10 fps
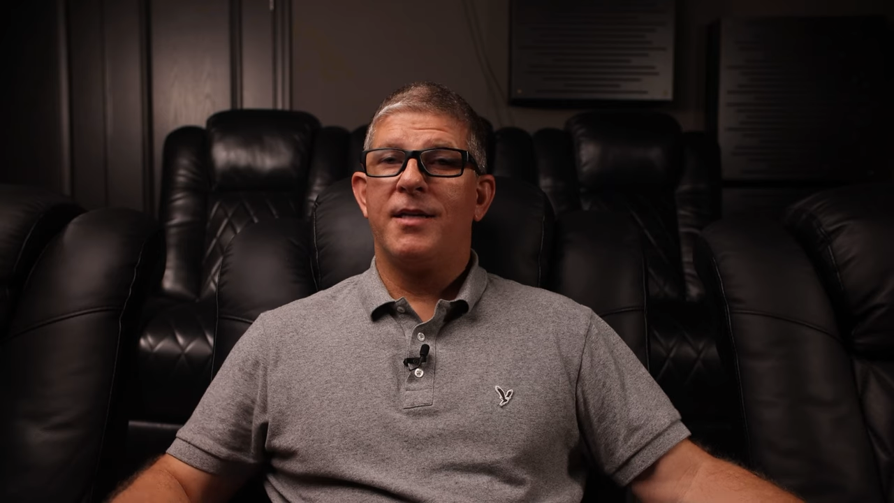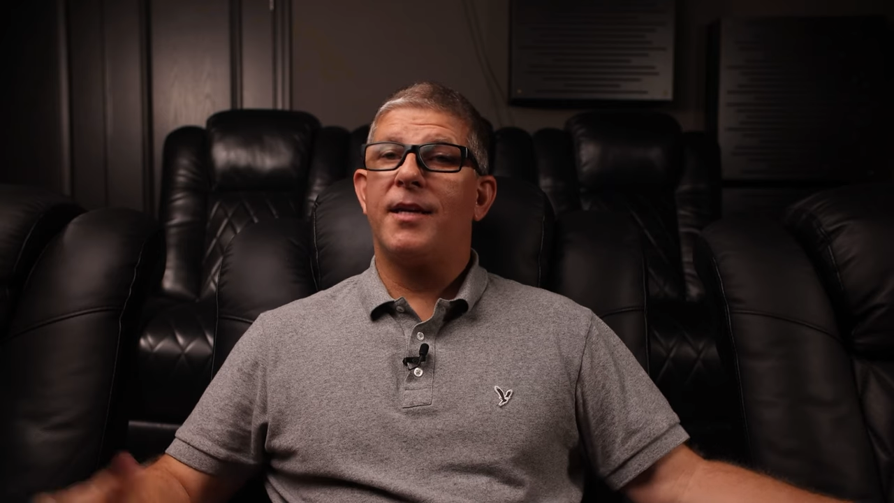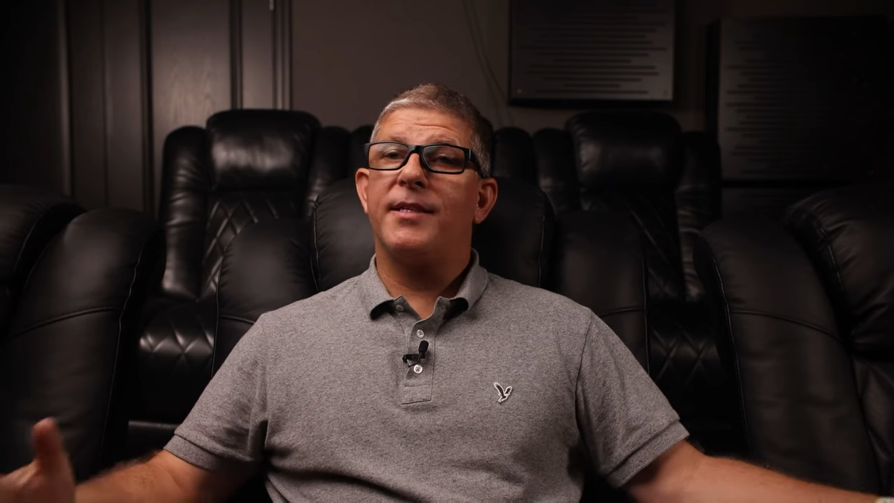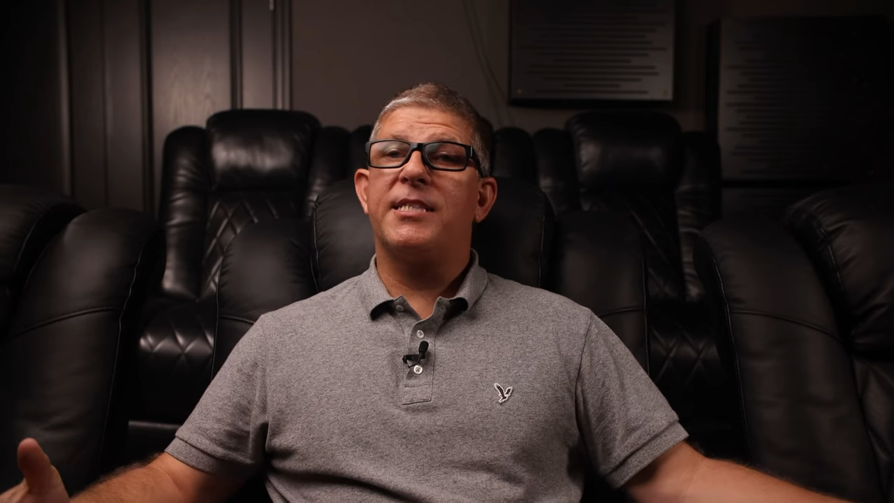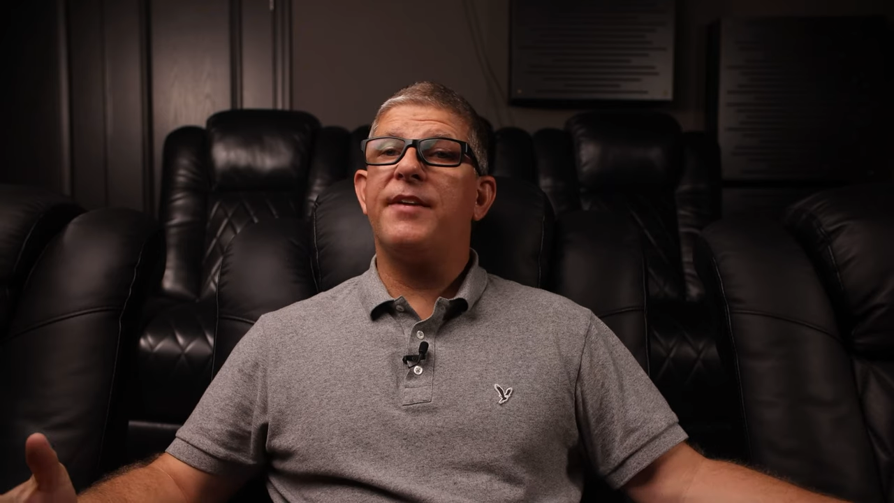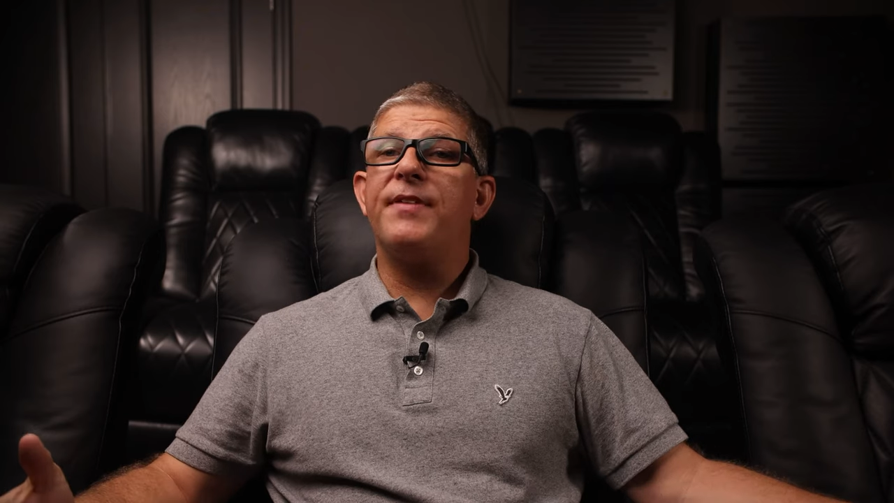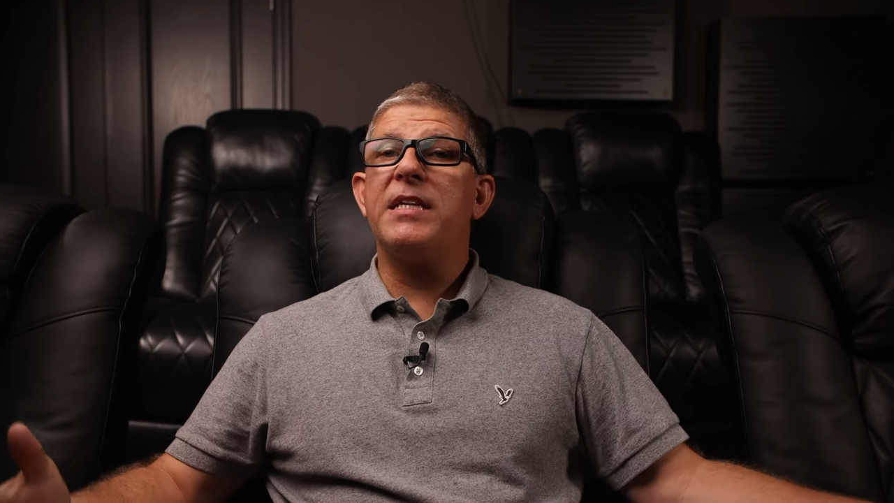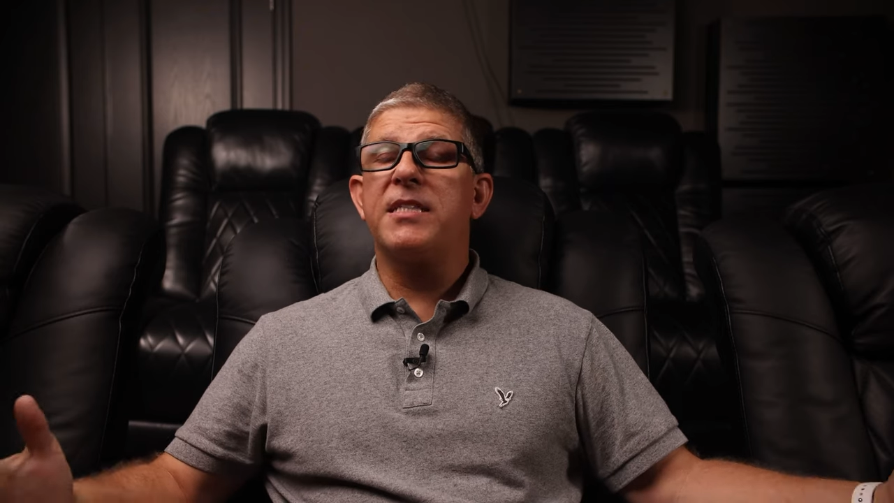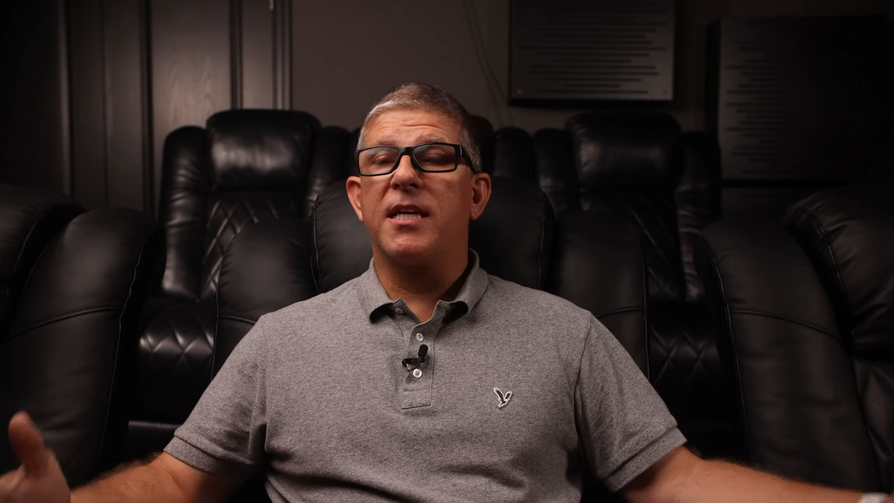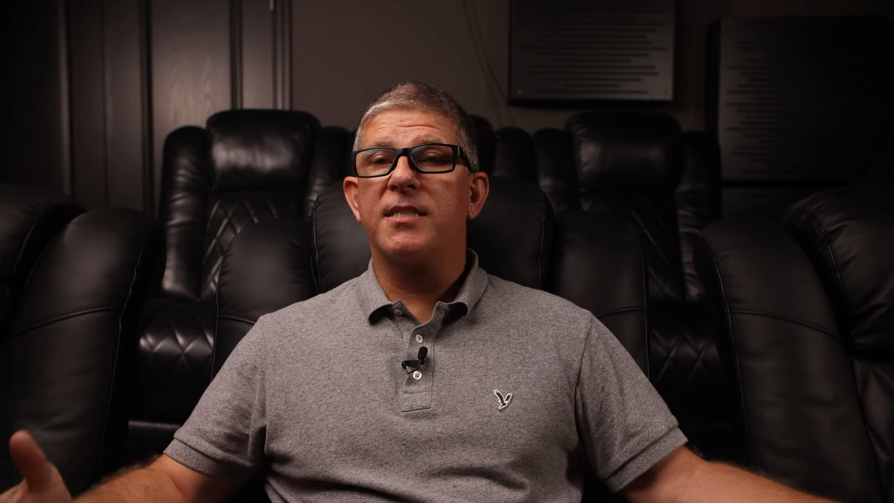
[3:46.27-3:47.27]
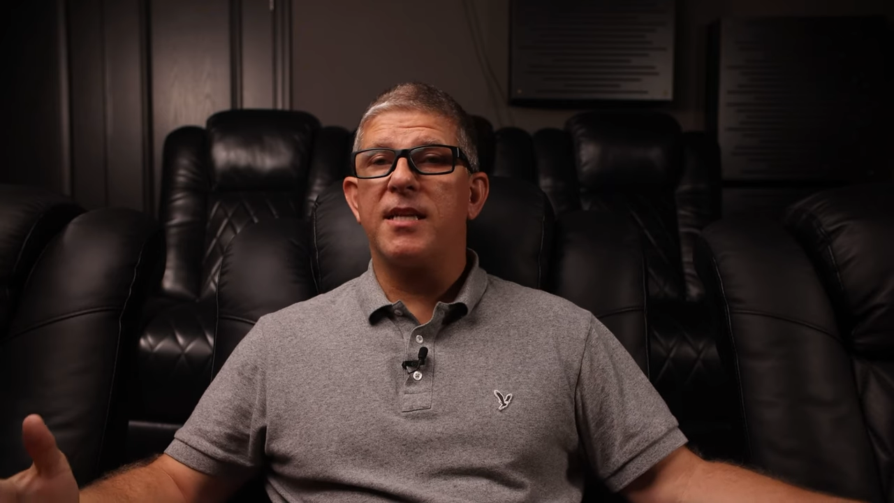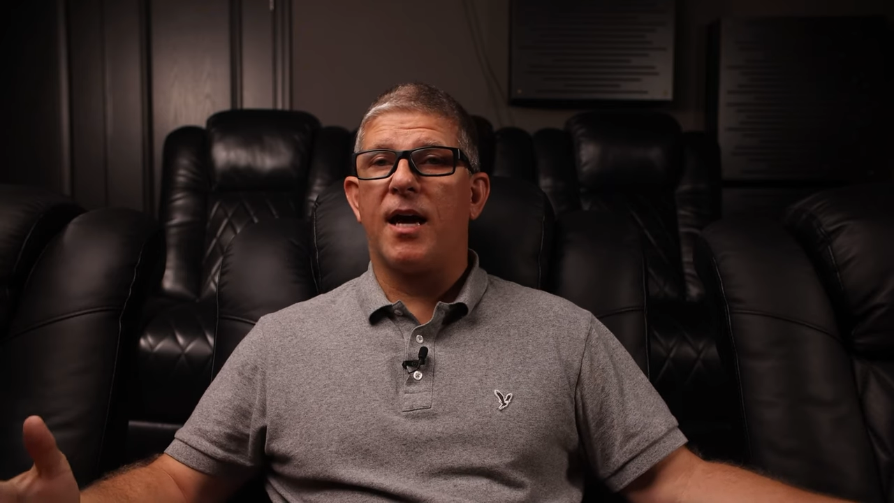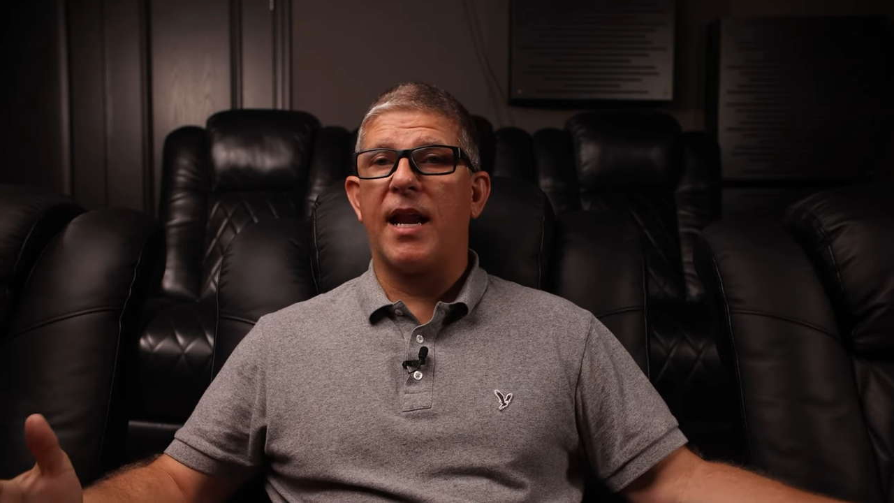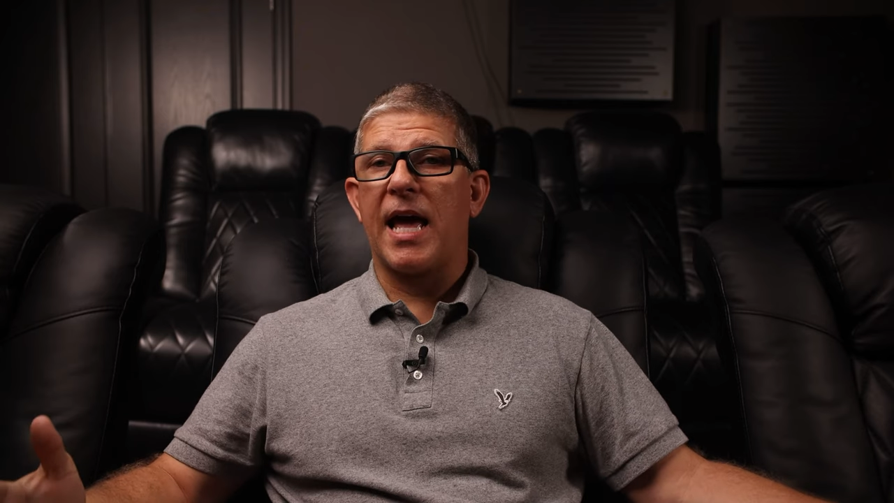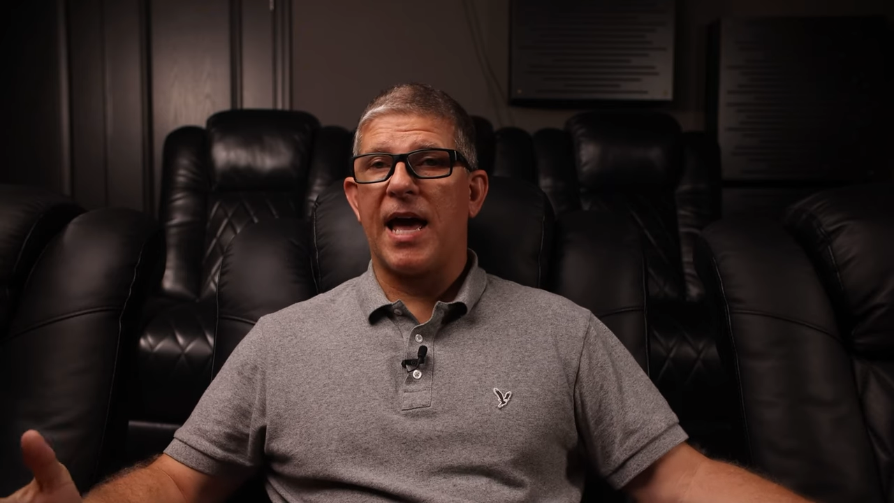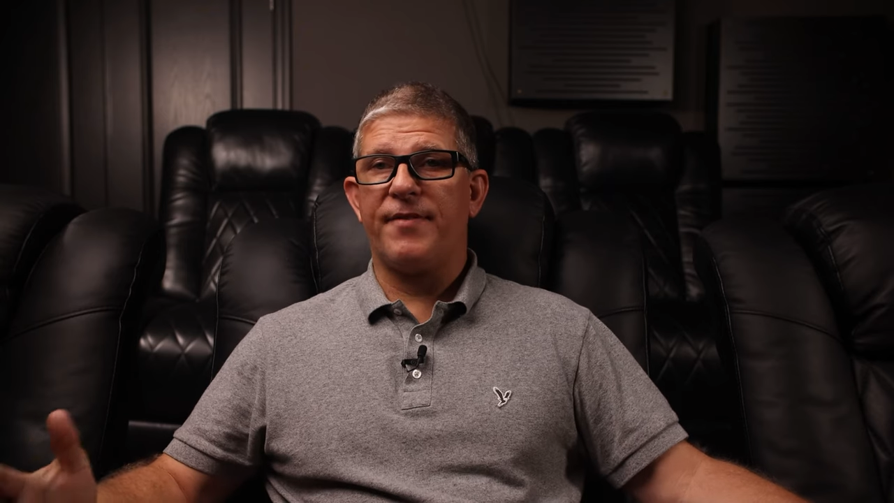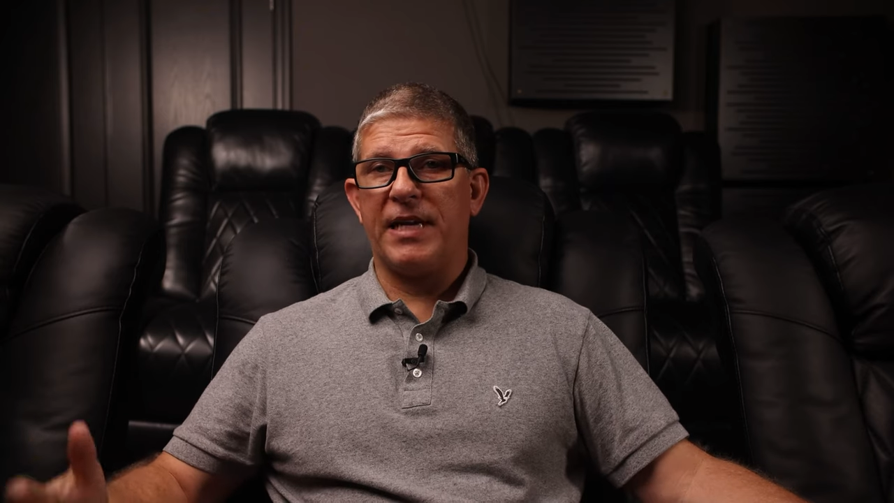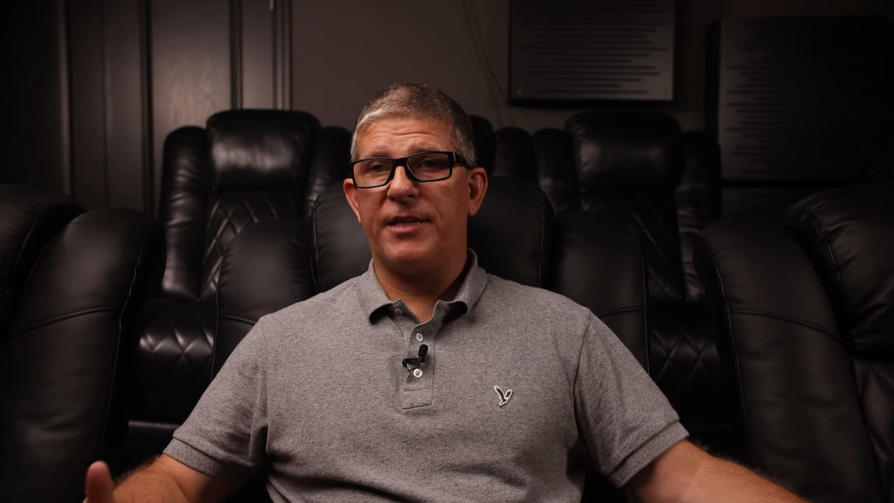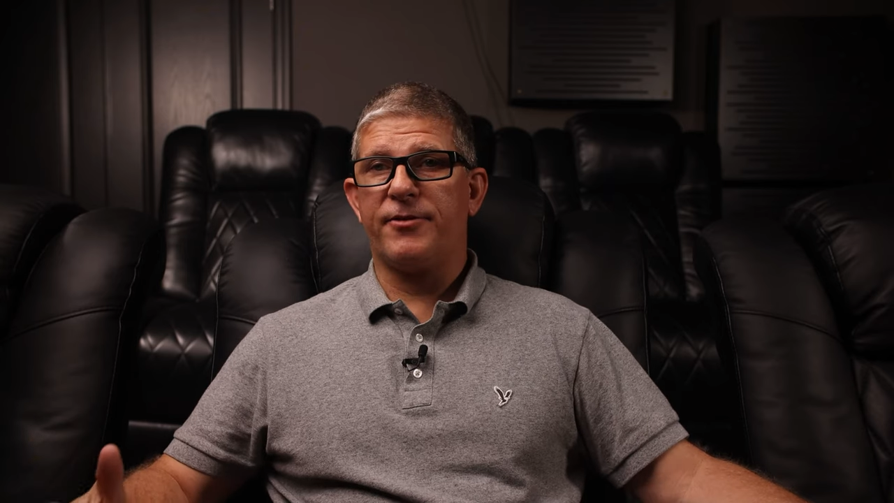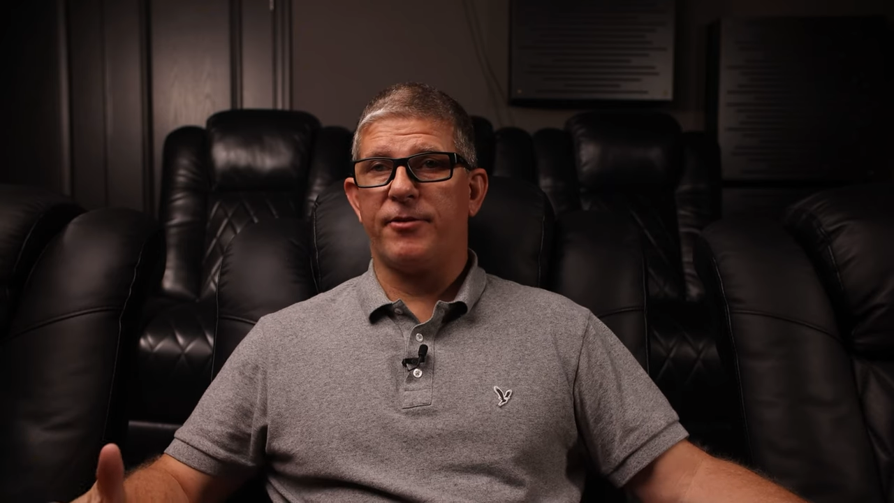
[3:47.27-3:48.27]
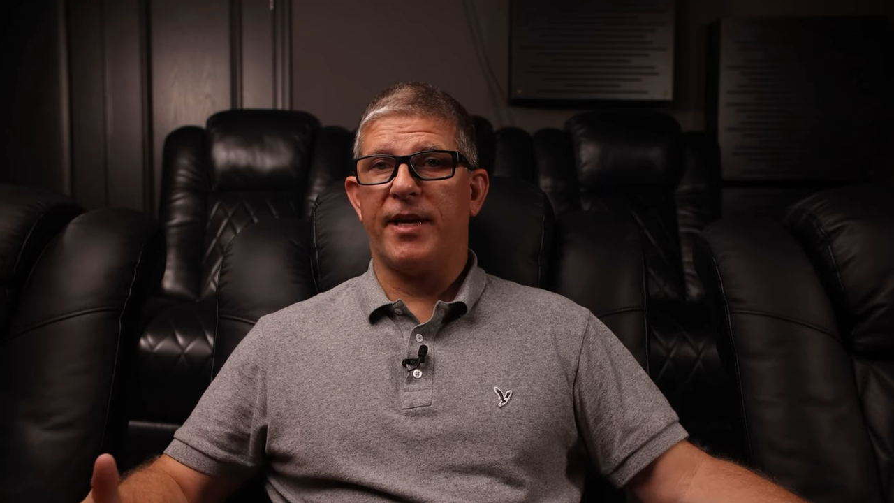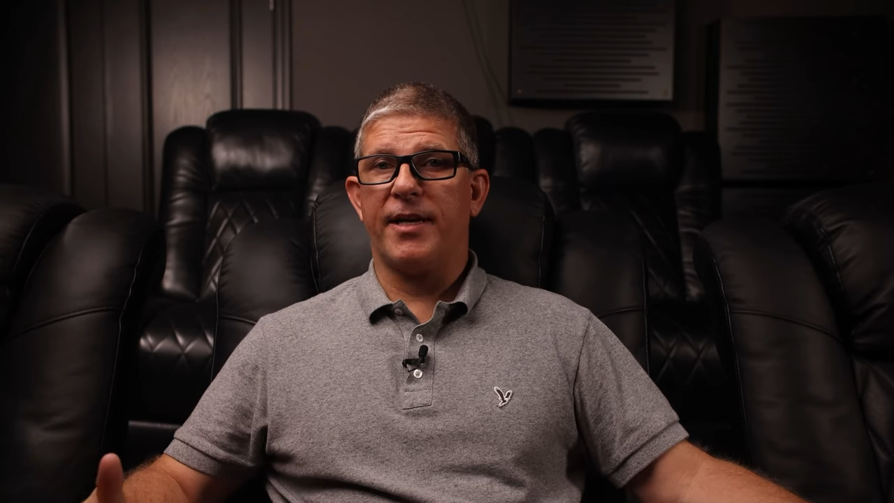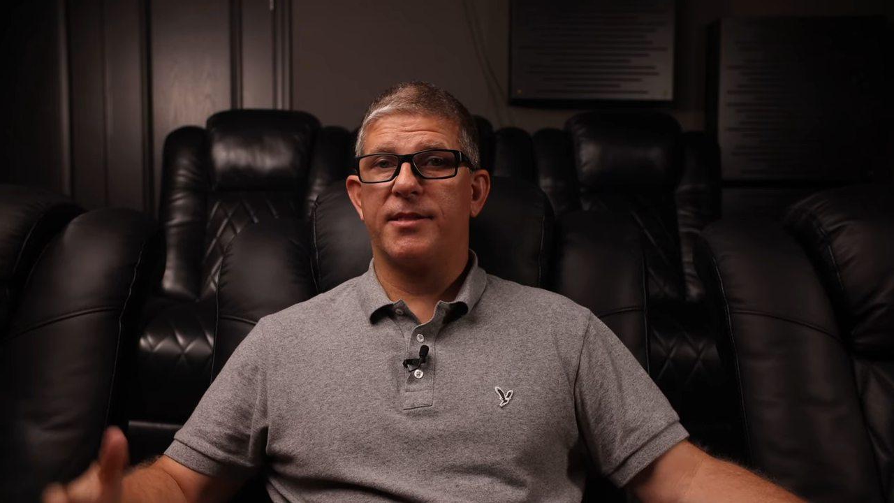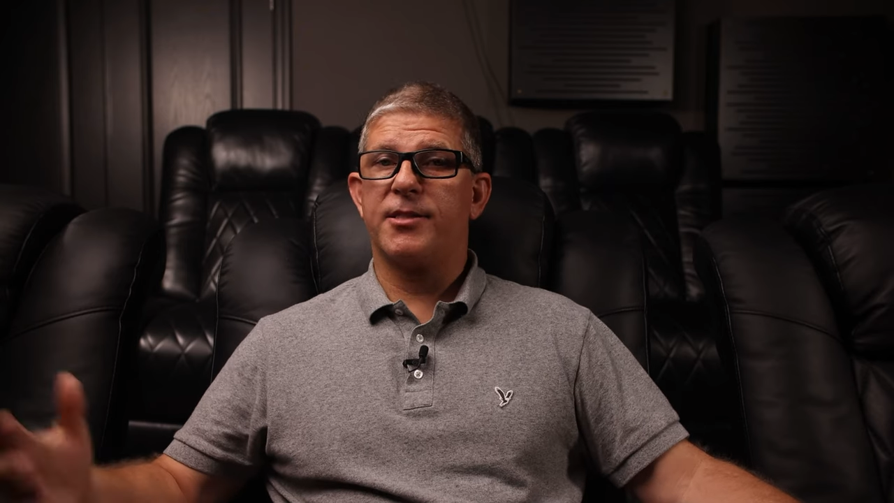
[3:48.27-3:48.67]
Now the TV does not have Ethernet,